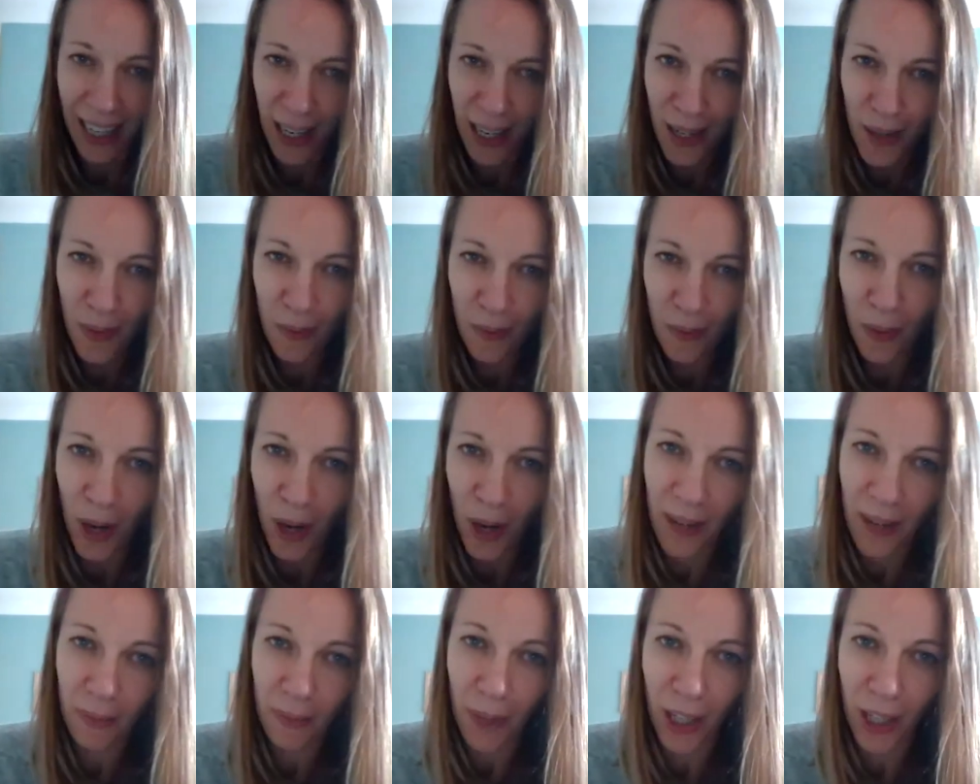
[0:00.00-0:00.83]
In
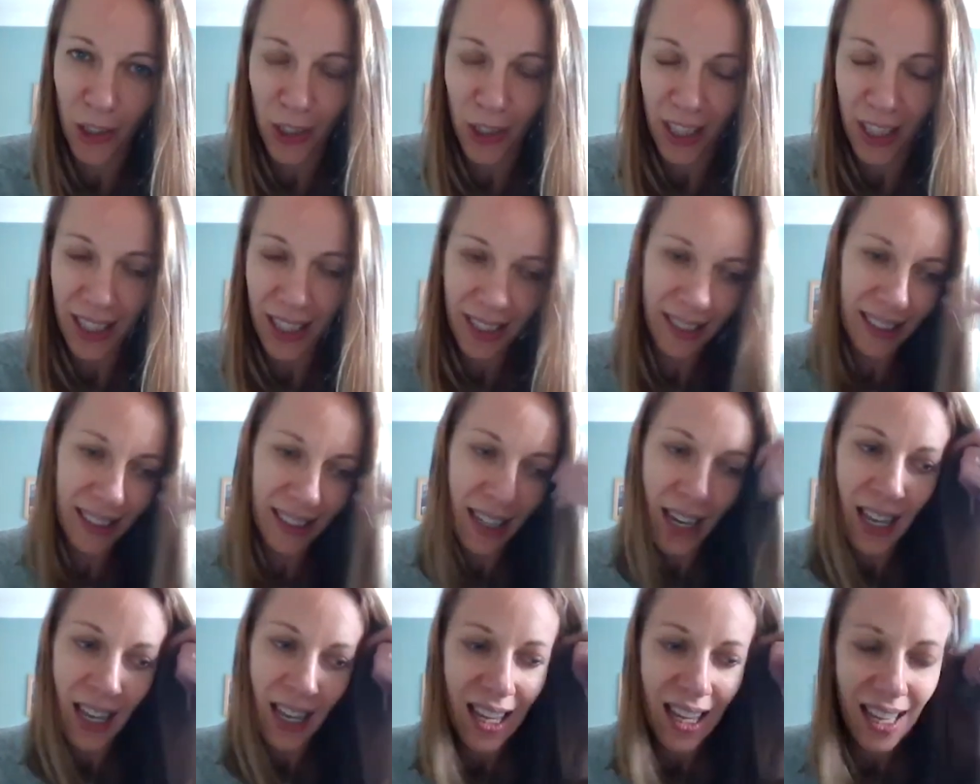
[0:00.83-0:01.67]
Pride and Prejudice,
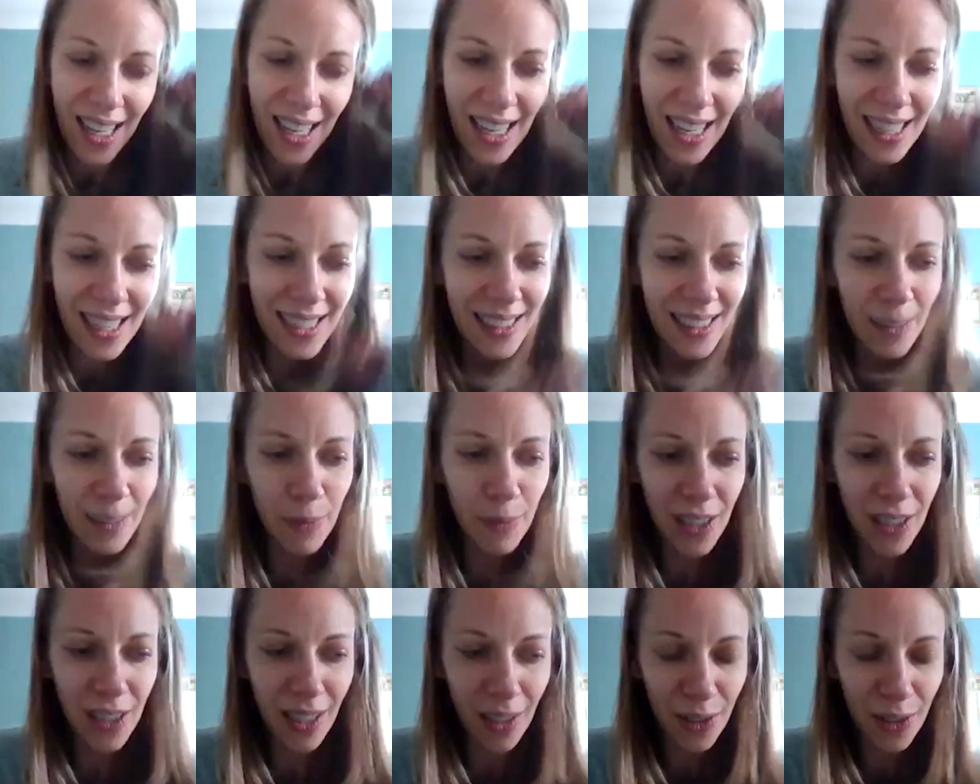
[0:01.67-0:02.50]

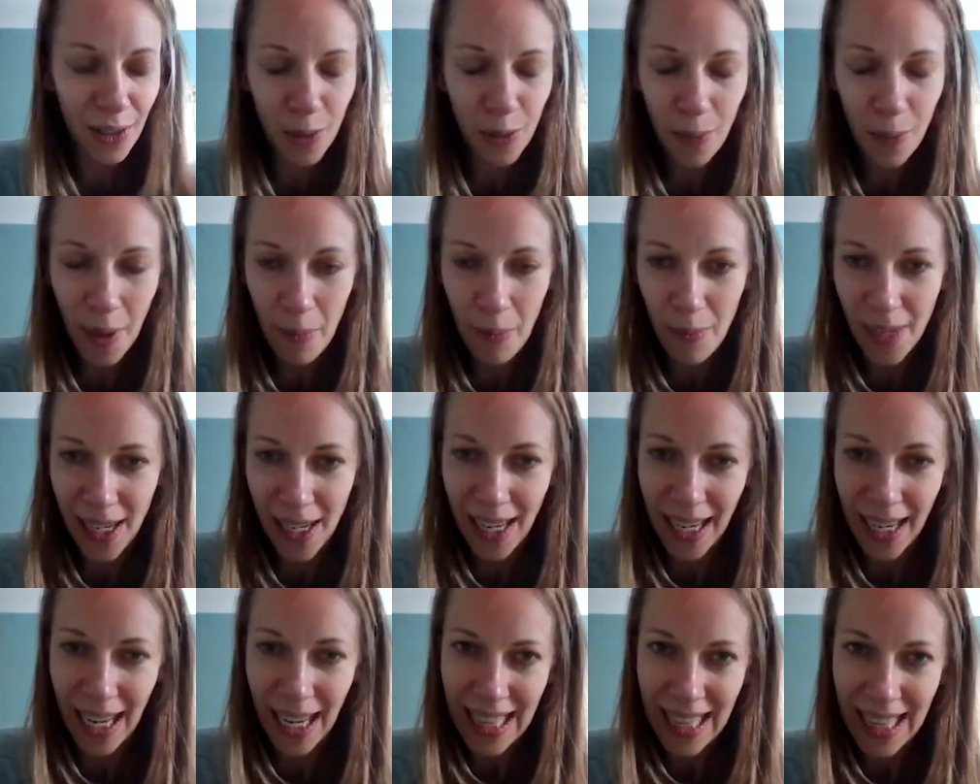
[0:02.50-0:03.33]
Elizabeth goes to
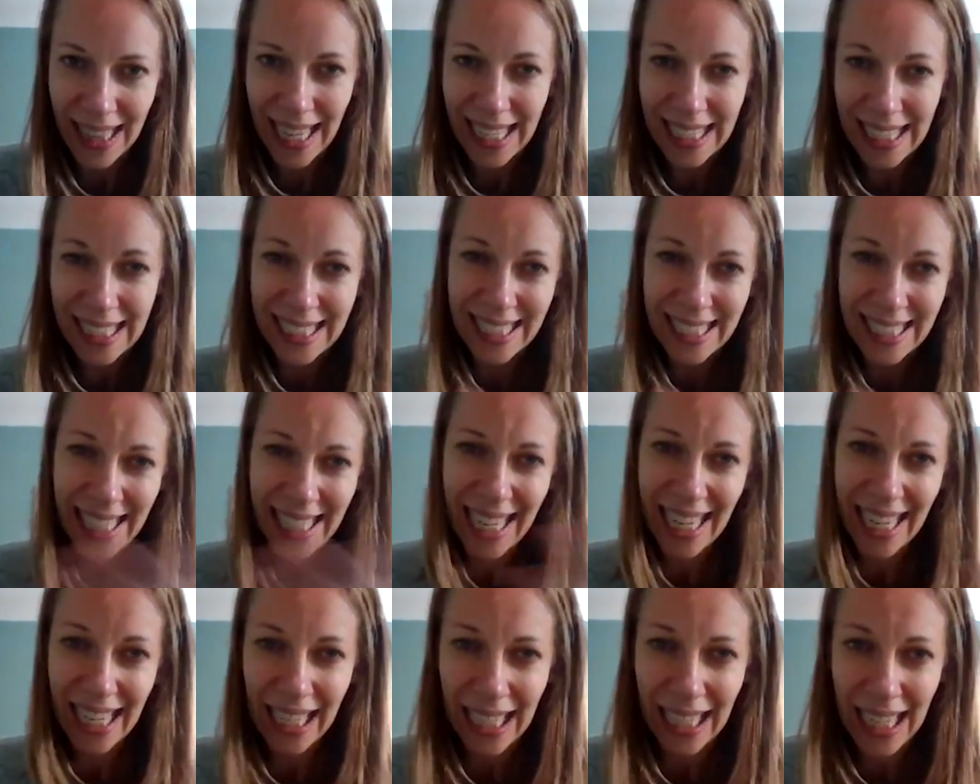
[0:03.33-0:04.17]
Pemberley and they
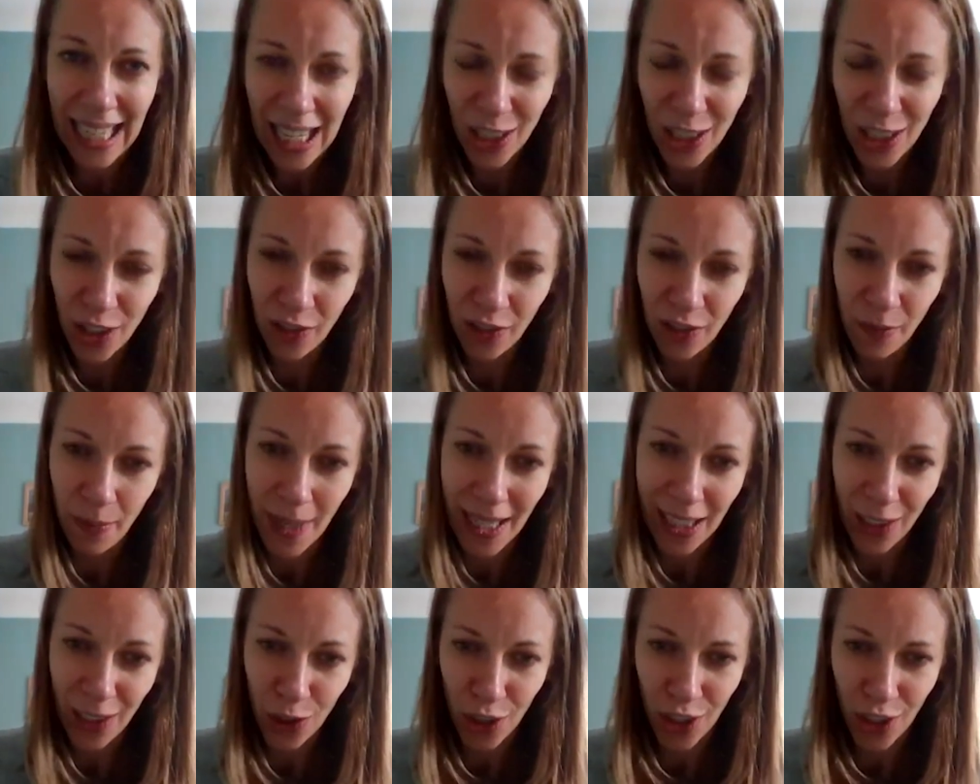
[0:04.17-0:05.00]
see a collection of
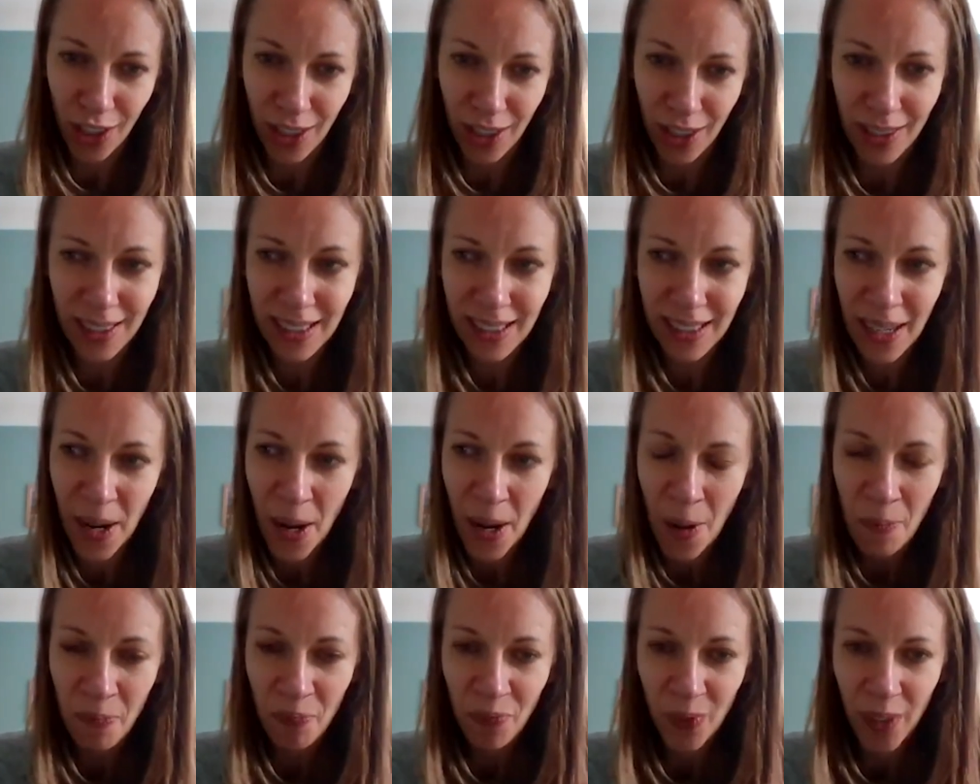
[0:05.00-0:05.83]
miniatures,
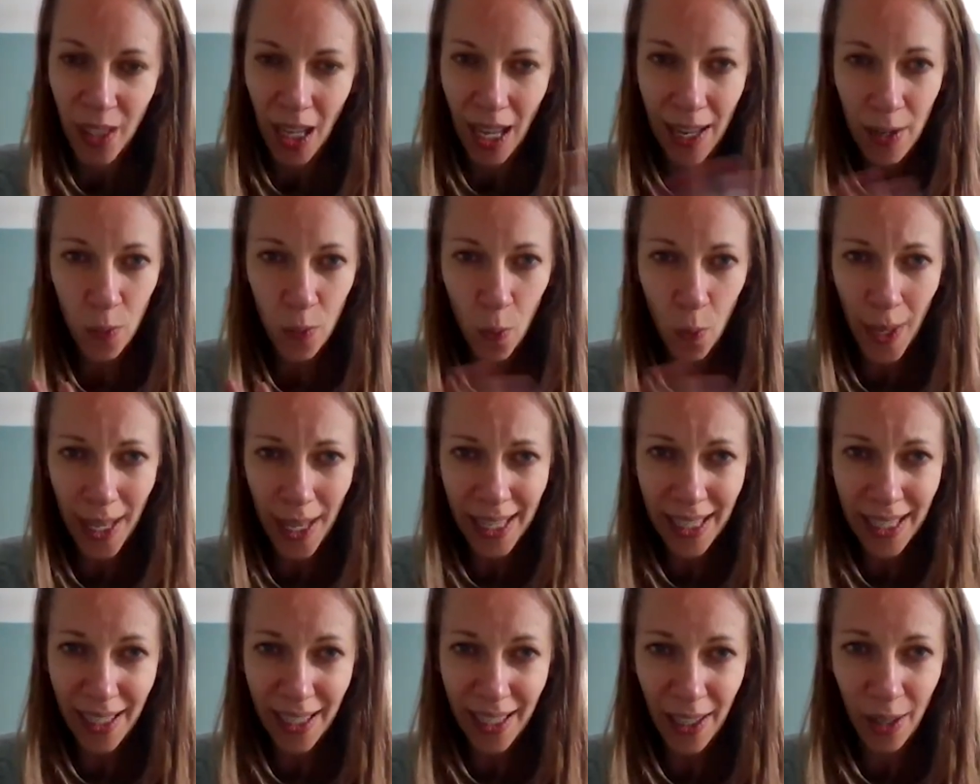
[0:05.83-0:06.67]
and
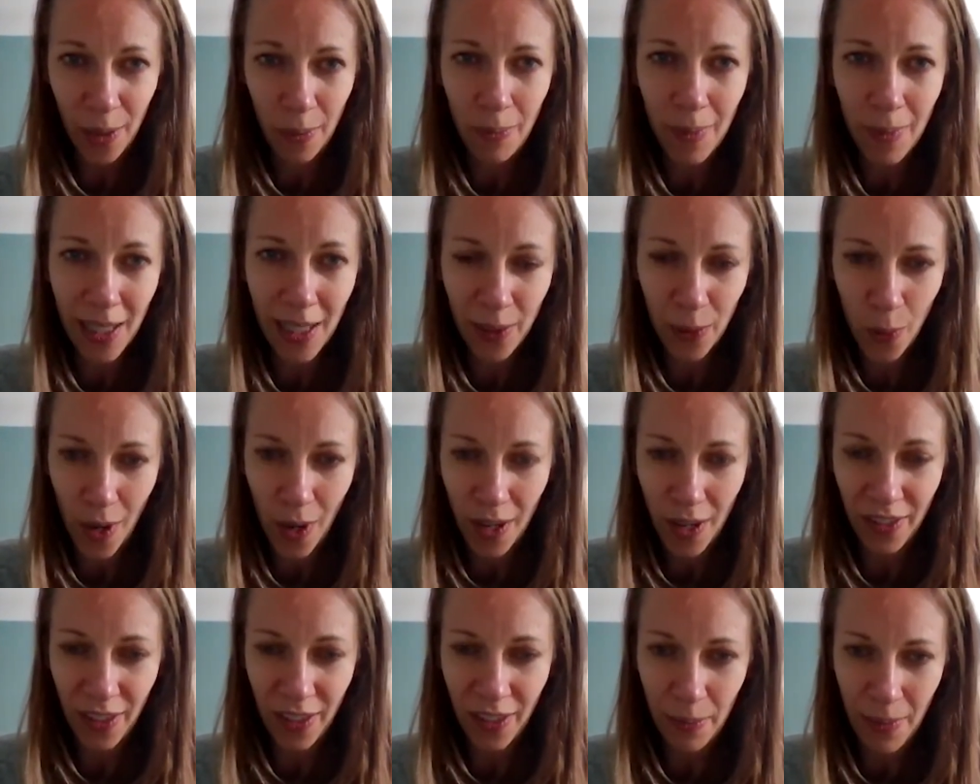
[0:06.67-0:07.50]
Wickham is
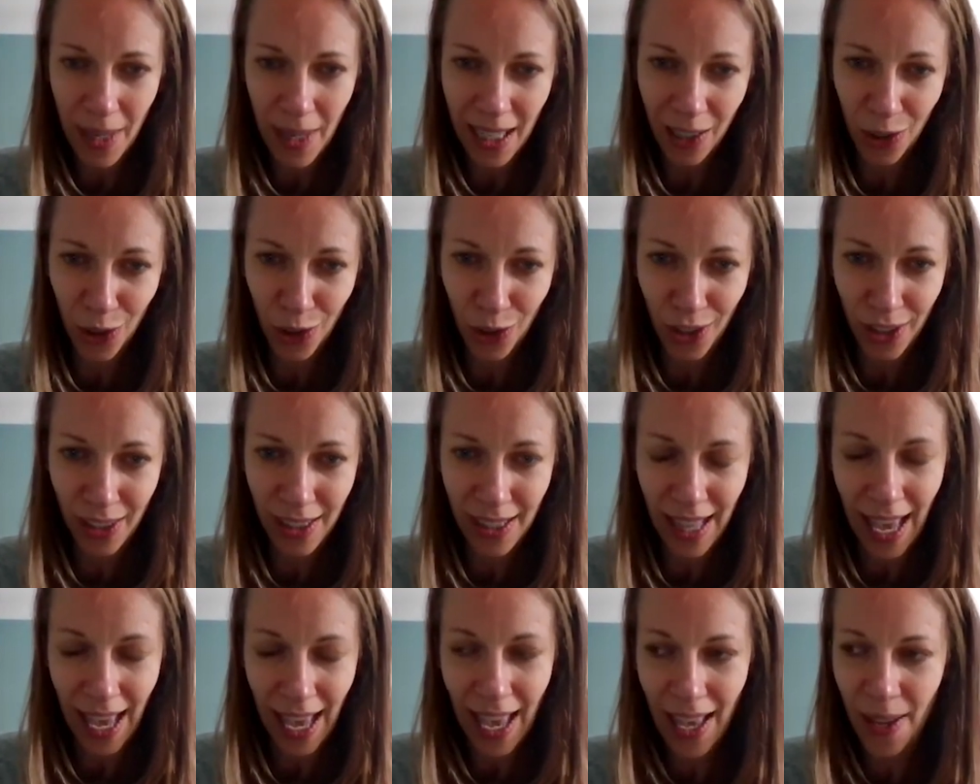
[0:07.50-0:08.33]
one of the
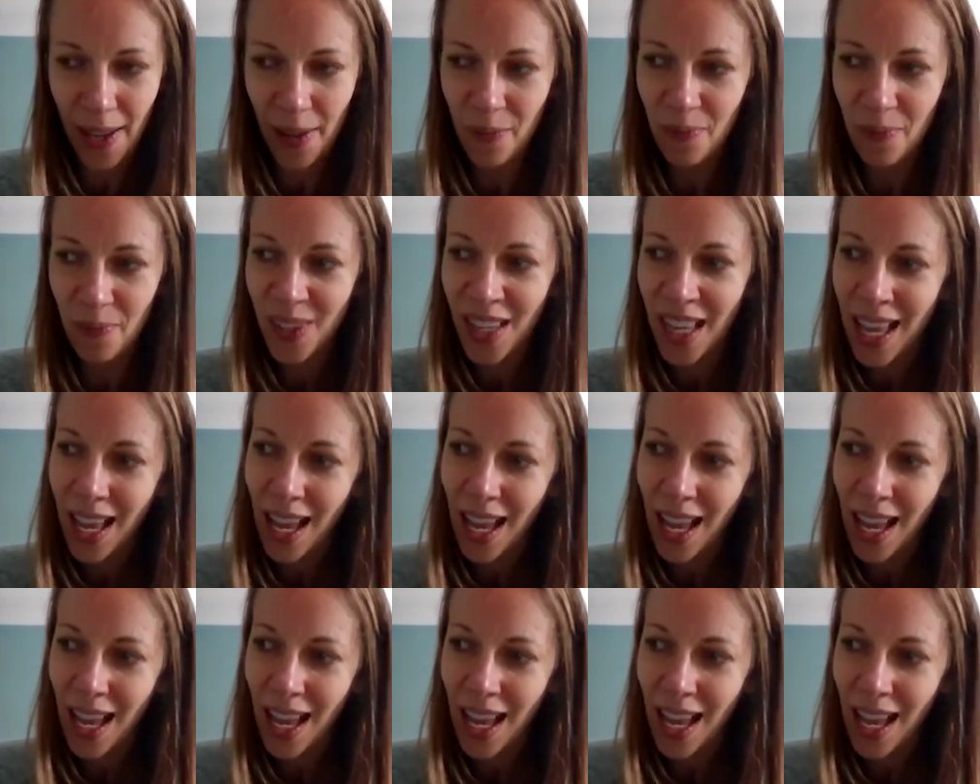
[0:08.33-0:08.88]
miniatures there.